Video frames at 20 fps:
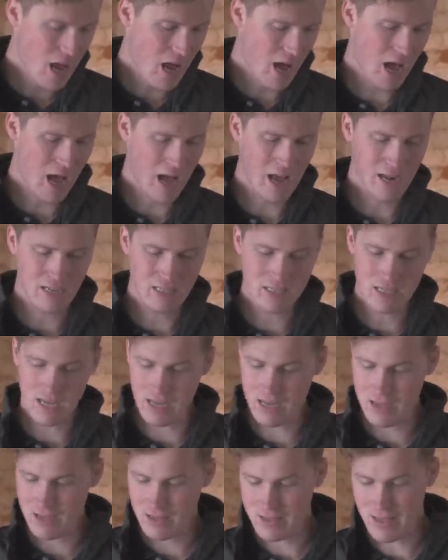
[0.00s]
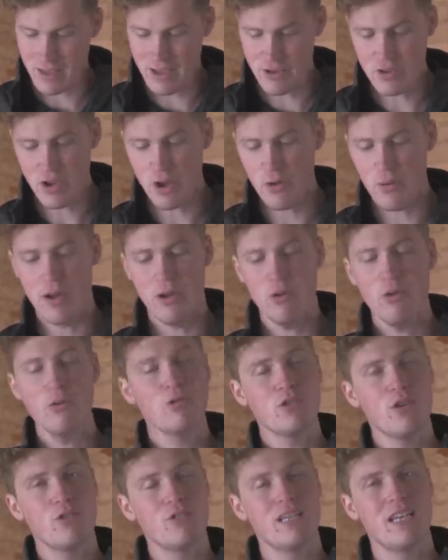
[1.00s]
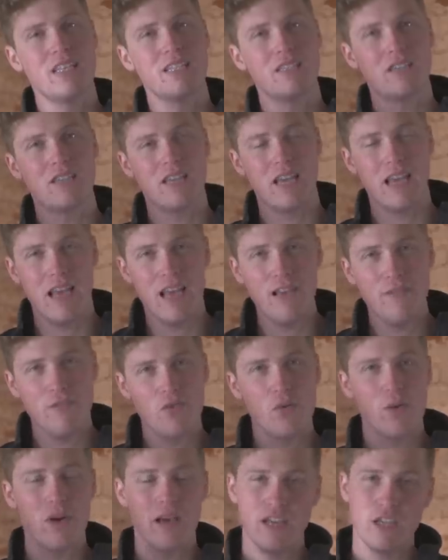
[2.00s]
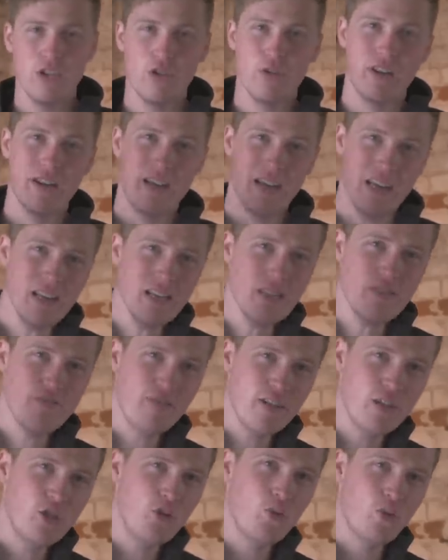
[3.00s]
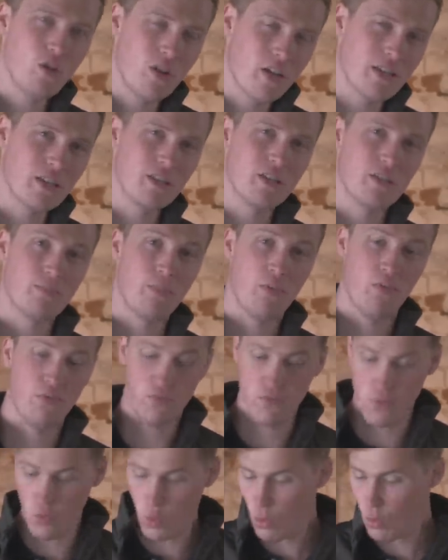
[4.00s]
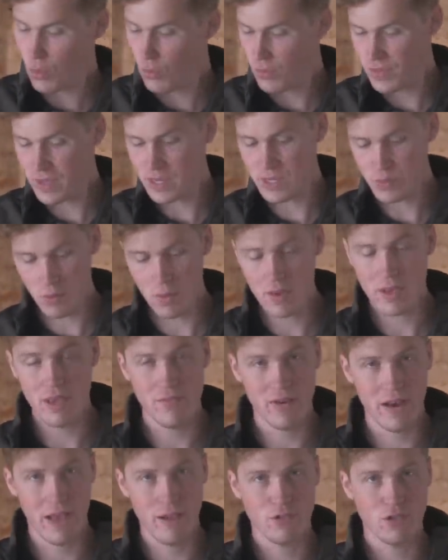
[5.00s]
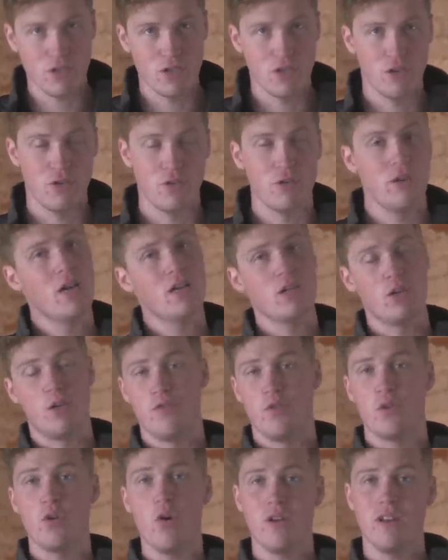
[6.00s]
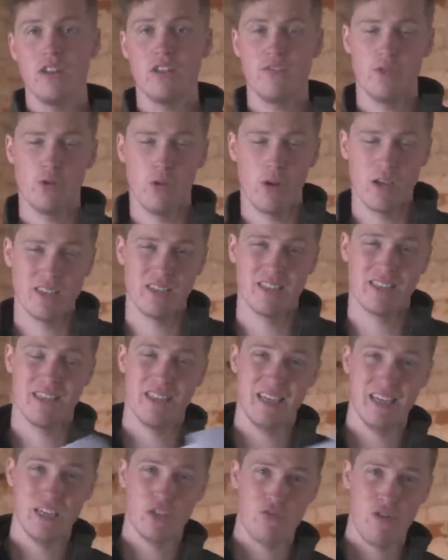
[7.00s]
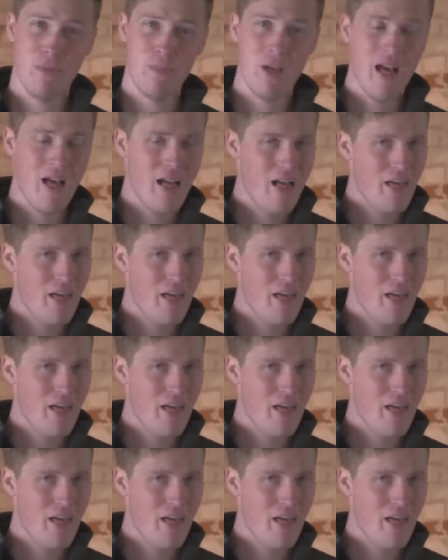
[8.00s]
And there you go. It also says that if you were issued an individual licence before these were given out to you, so if you've got an individual licence in the interim,